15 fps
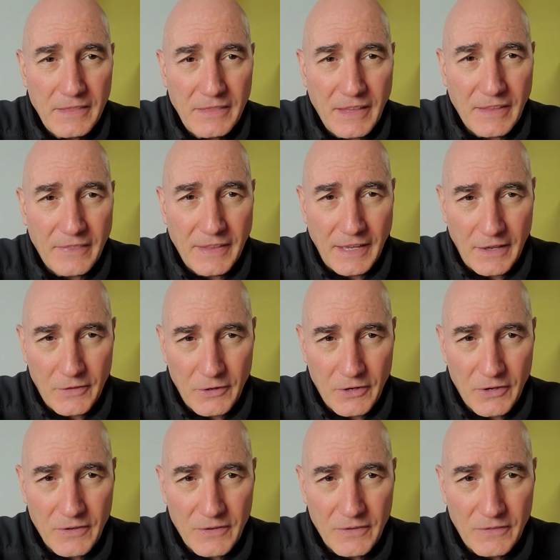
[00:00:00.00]
than the
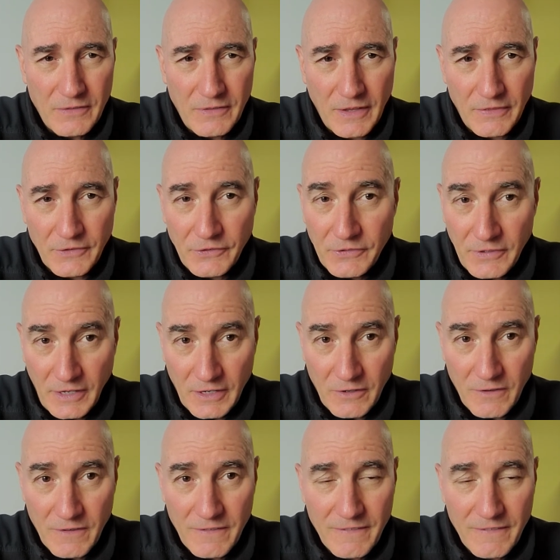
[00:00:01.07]
other, than the steel.